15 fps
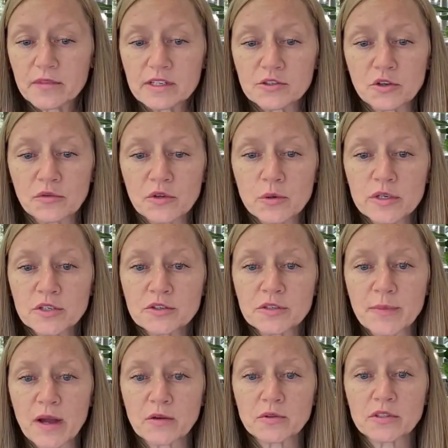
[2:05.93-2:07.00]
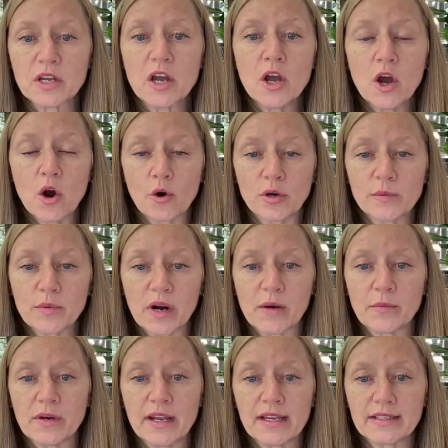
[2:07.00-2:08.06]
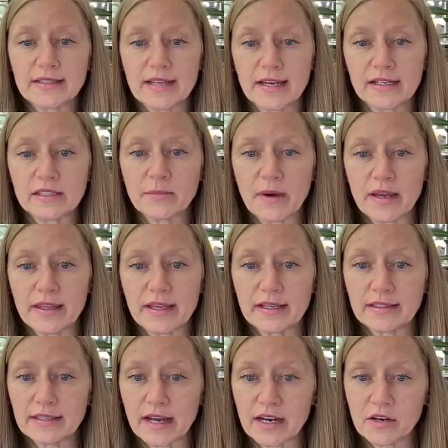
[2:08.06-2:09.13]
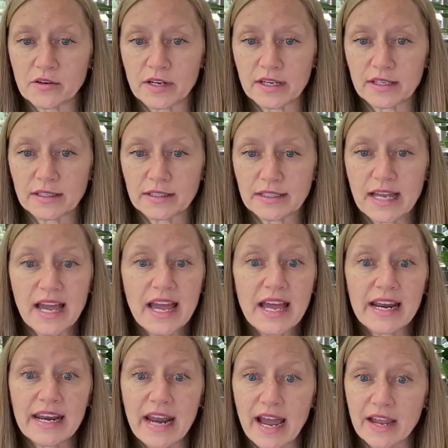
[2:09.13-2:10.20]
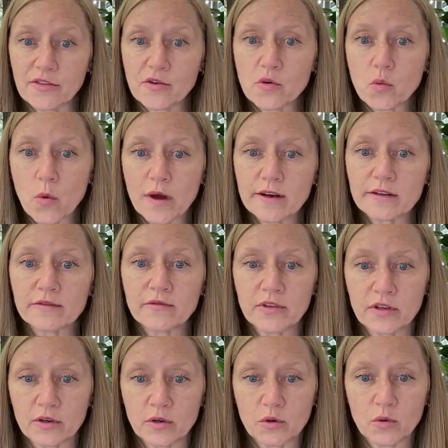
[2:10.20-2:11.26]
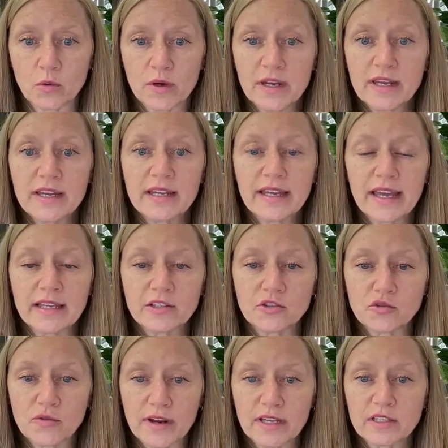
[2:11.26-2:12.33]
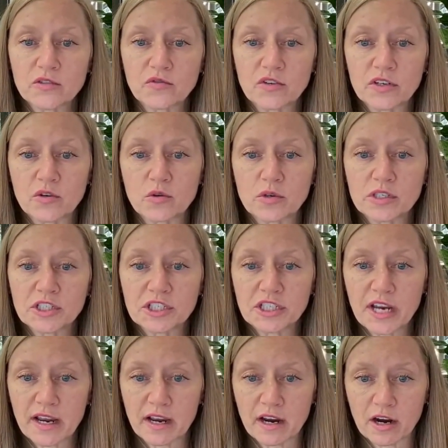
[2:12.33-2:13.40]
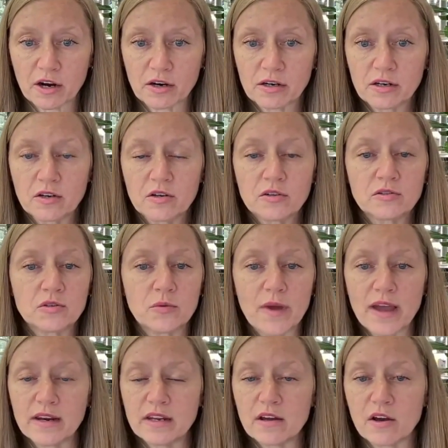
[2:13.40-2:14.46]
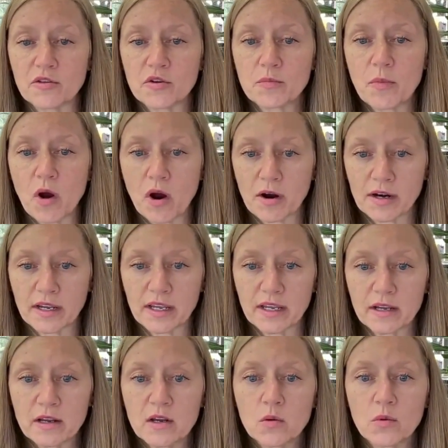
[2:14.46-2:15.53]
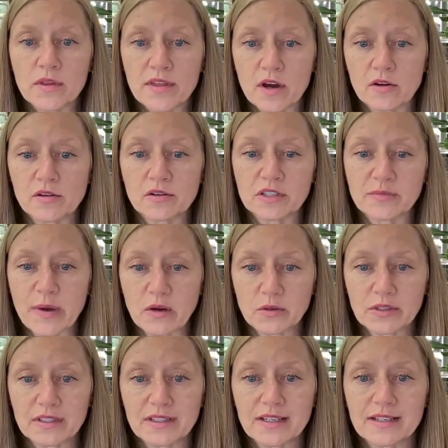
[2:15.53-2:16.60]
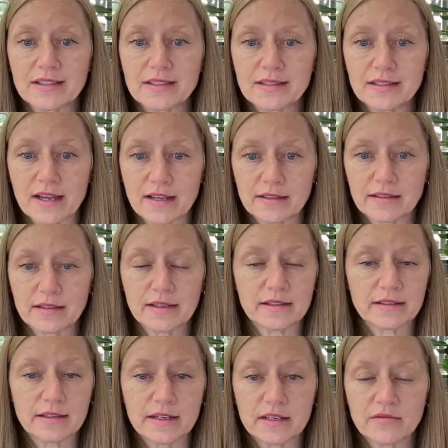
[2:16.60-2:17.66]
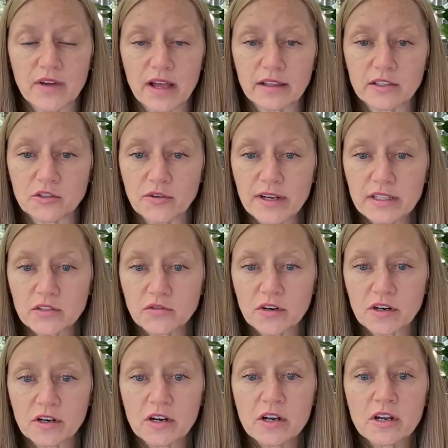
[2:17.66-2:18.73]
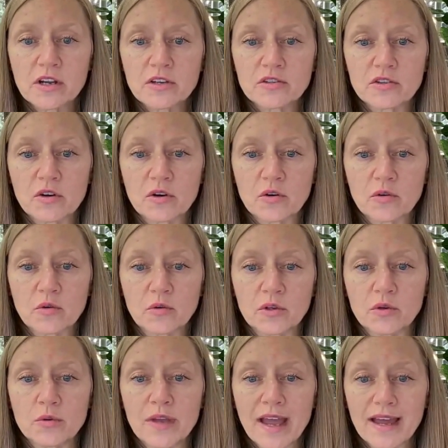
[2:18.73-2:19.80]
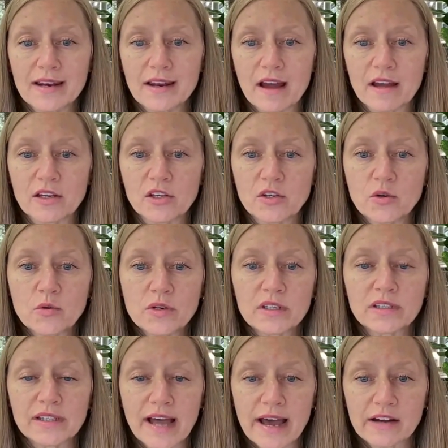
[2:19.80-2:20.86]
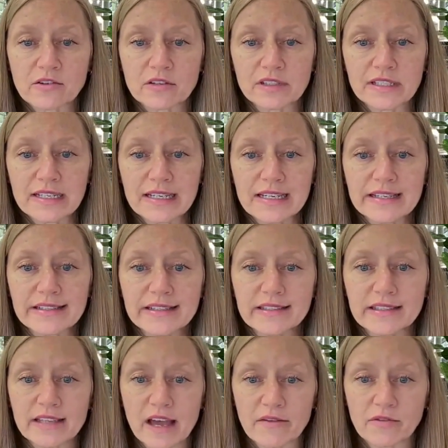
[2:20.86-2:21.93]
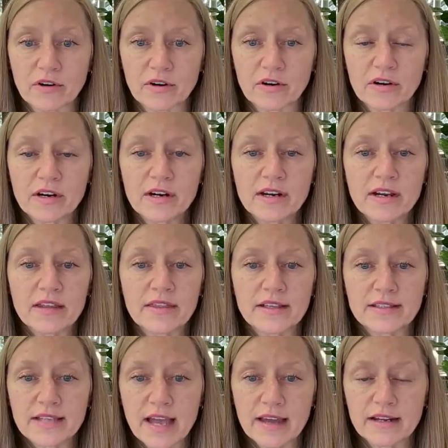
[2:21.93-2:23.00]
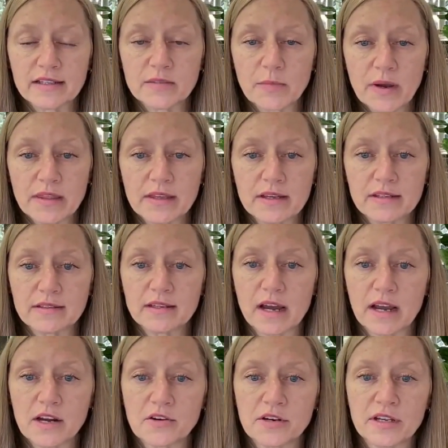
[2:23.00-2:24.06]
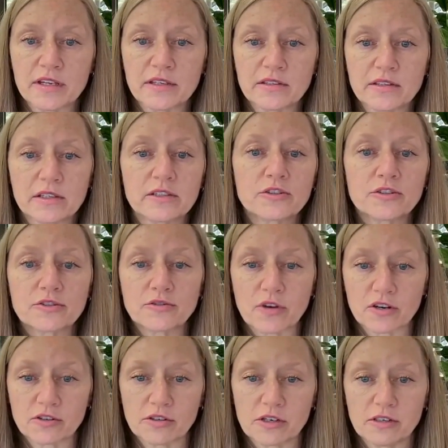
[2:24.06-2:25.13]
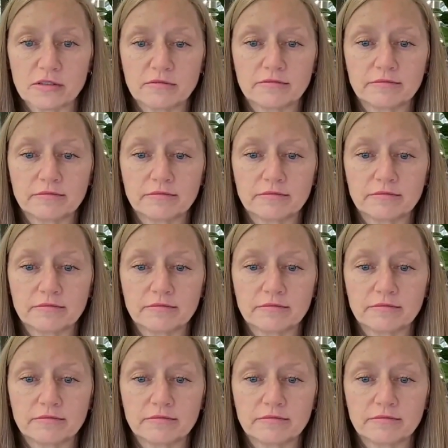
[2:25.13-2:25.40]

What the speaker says: So if you and your spouse own a property as tenants by the entireties, neither one of you can transfer your share to any other party without your spouse's consent. It's an invalid transfer, so you cannot unilaterally sever the tenants by the entireties structure.